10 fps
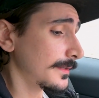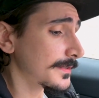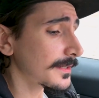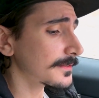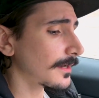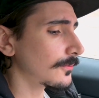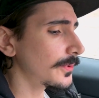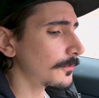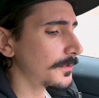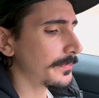TikTok
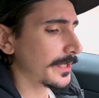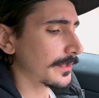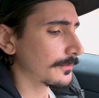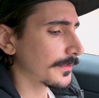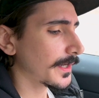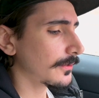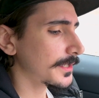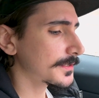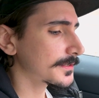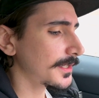will be banned without
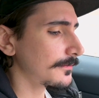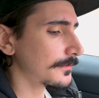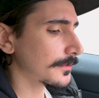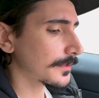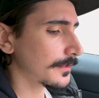a savior.